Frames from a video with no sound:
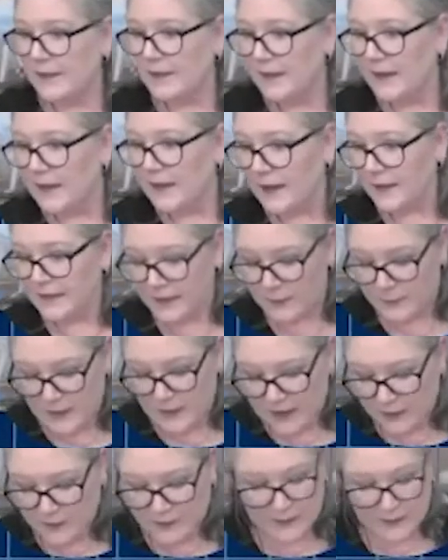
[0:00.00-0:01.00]
I see
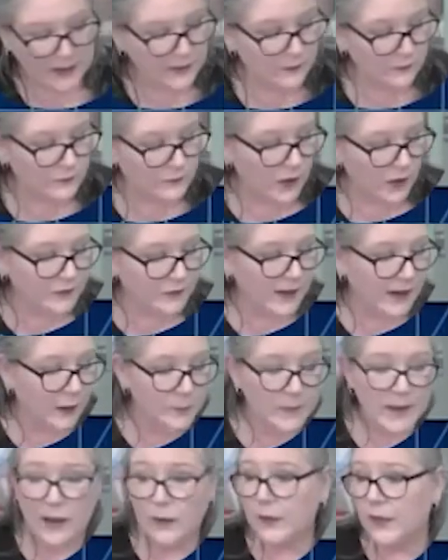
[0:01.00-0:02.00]
parents getting involved to
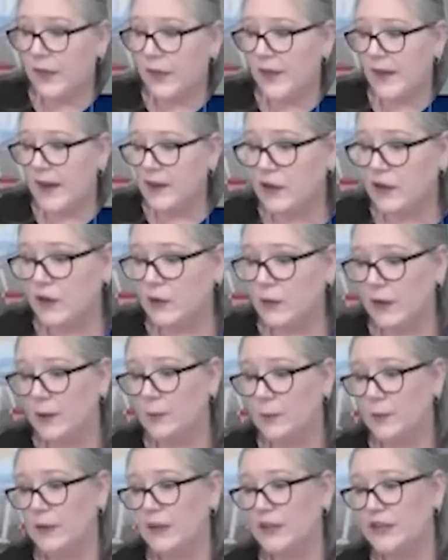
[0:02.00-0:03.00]
help out. Thank I
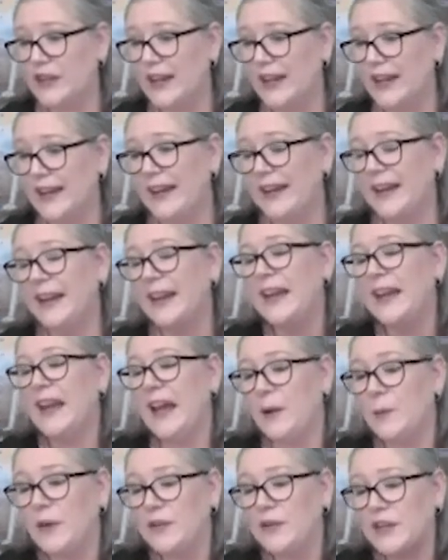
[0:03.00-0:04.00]
appreciate it.
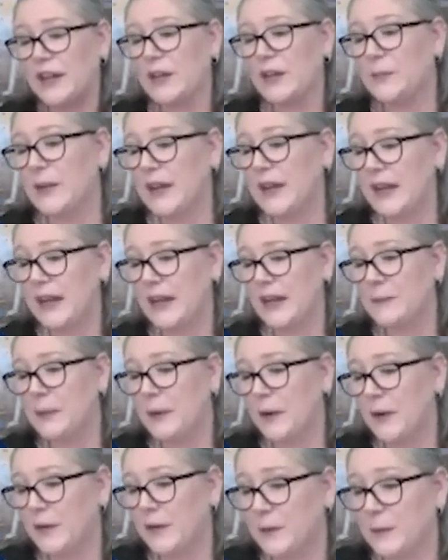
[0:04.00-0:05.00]
I wish I could be in
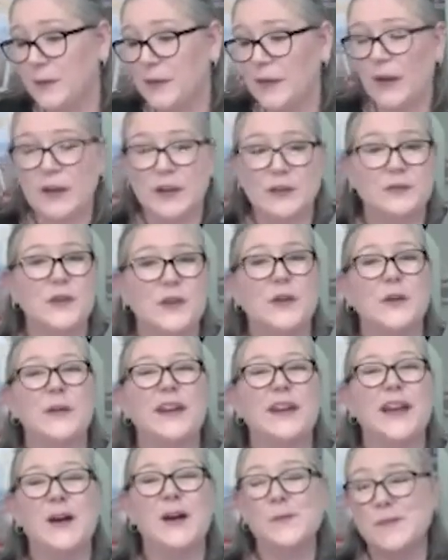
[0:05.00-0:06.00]
person with all of you
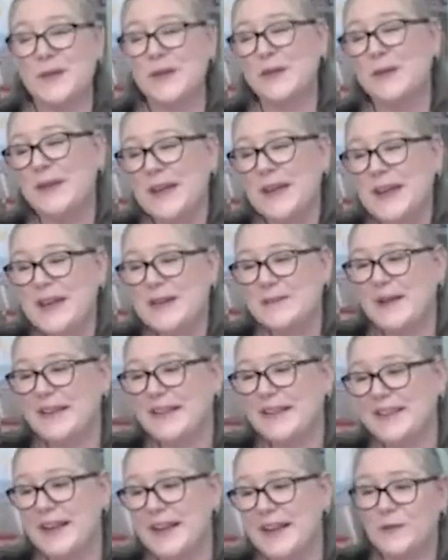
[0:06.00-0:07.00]
and help you
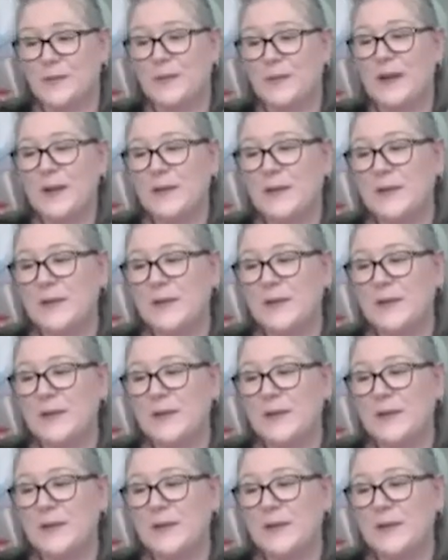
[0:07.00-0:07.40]
myself with my own